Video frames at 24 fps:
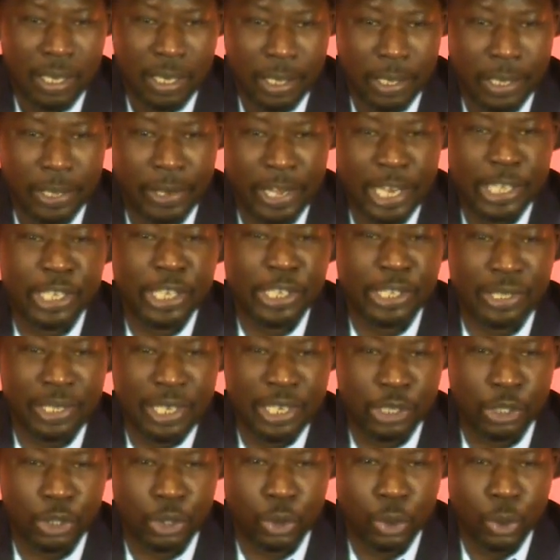
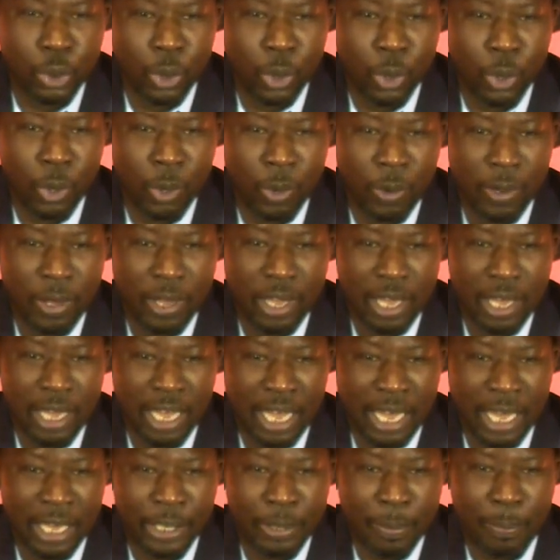resistance to
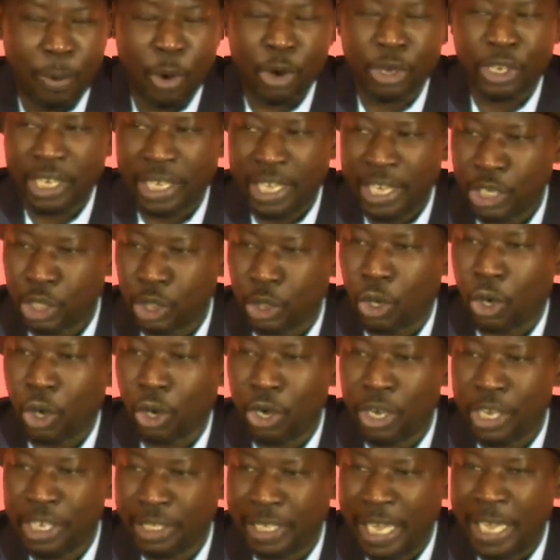the Portuguese
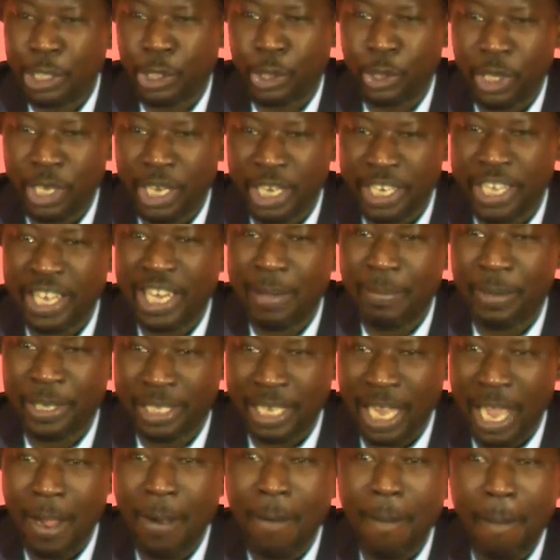colonization in
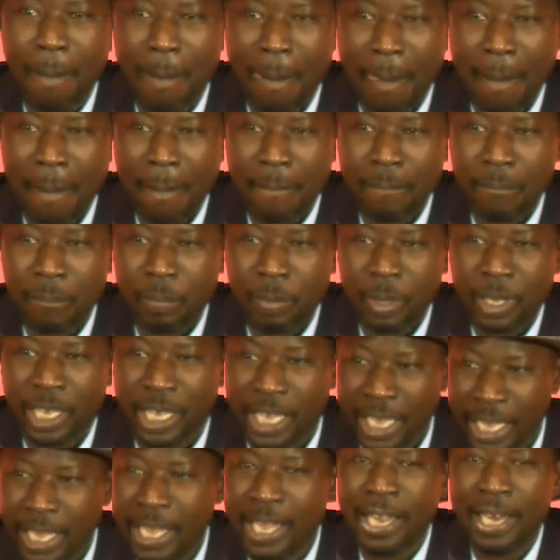Guinea-Bissau,
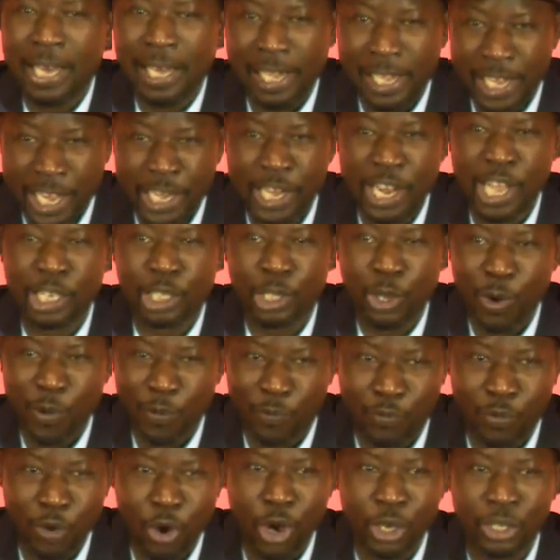key leaders who
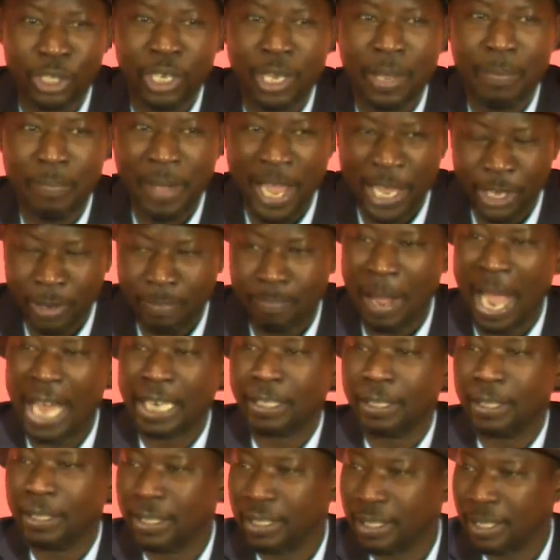fought major
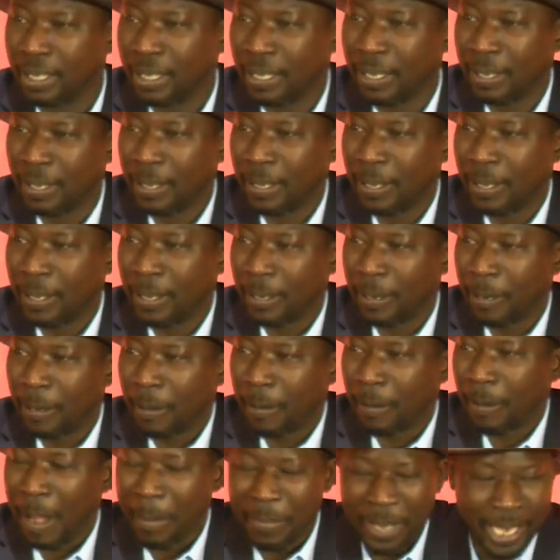battles.
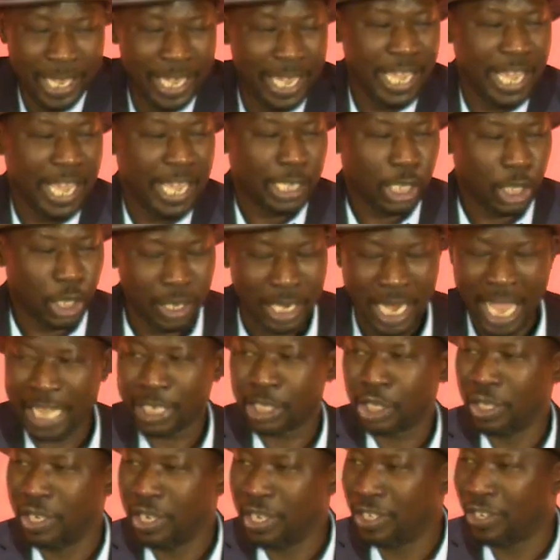I mean, his
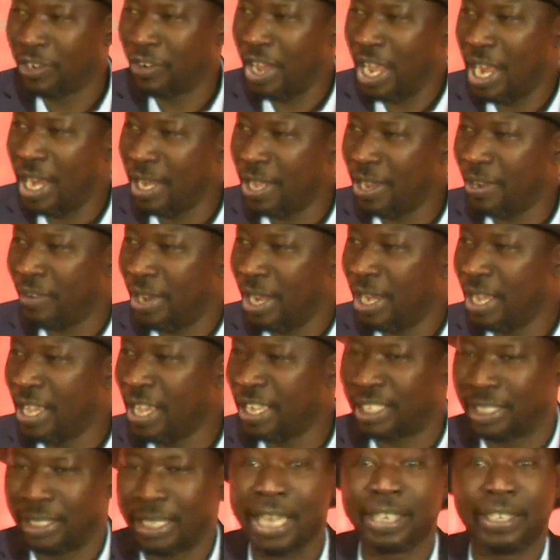collection is really, really
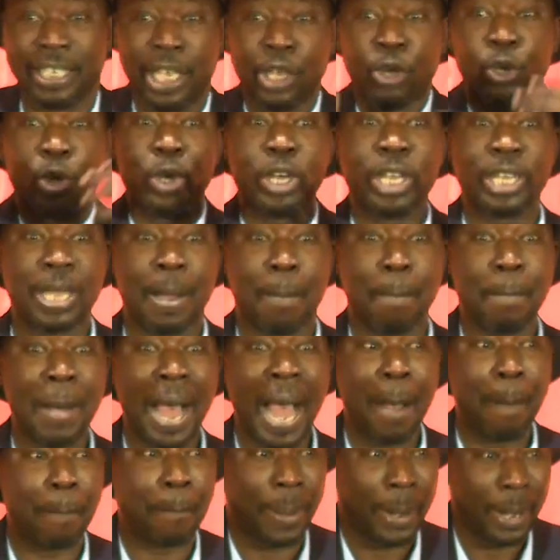extensive, including a
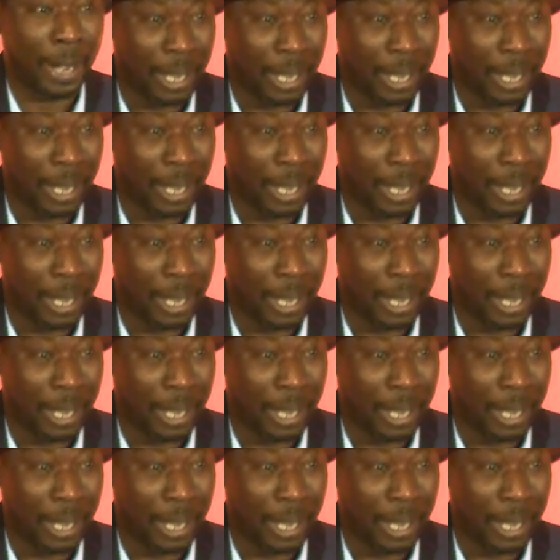map